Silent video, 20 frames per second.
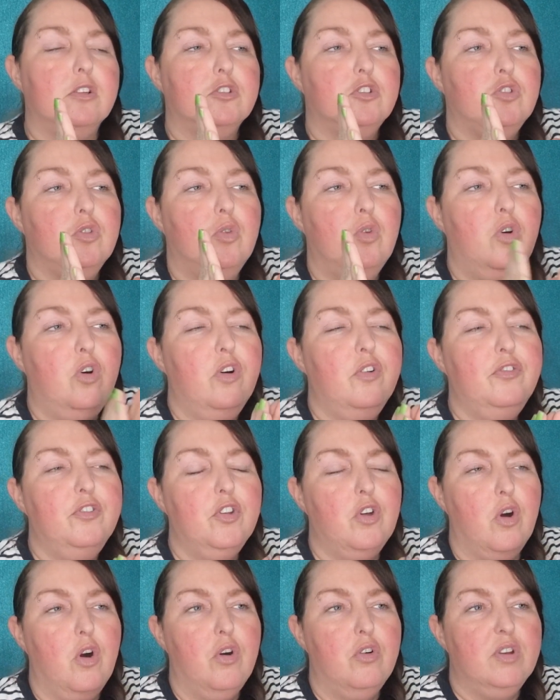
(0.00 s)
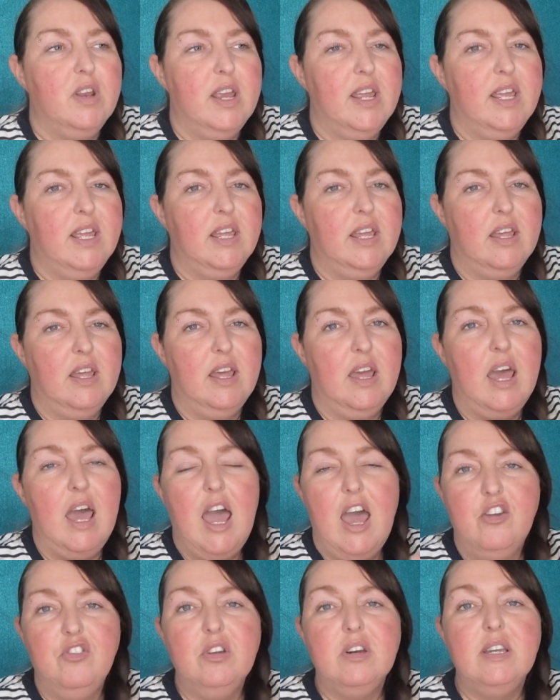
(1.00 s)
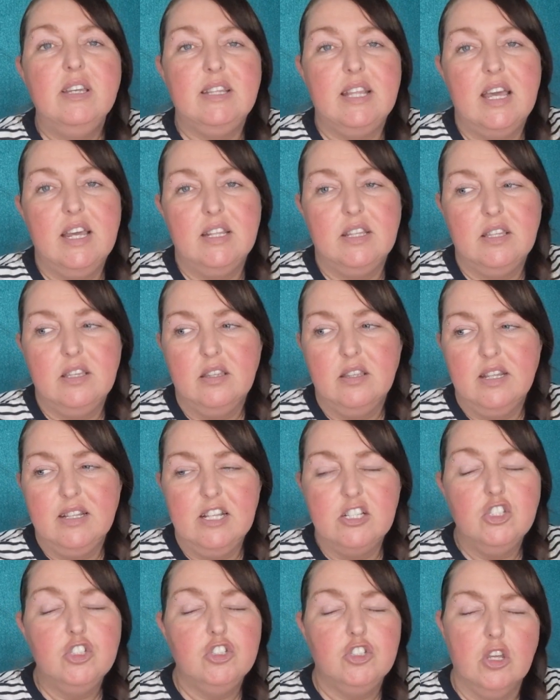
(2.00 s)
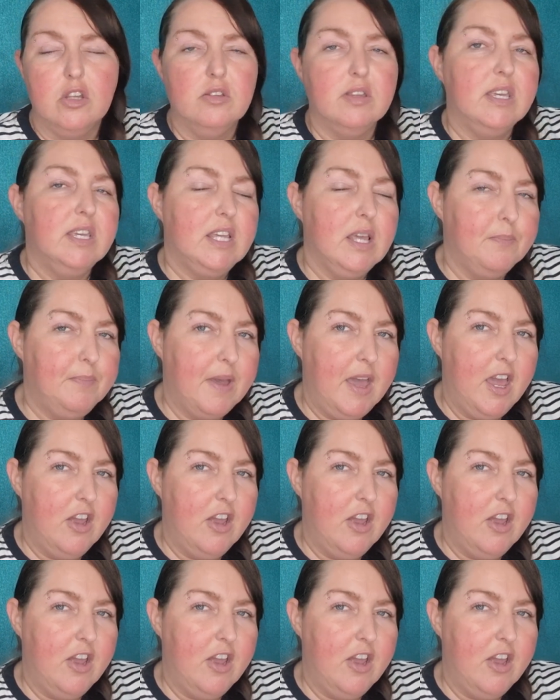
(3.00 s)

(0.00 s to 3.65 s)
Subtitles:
So overall, right, I really did, it doesn't sound like it, but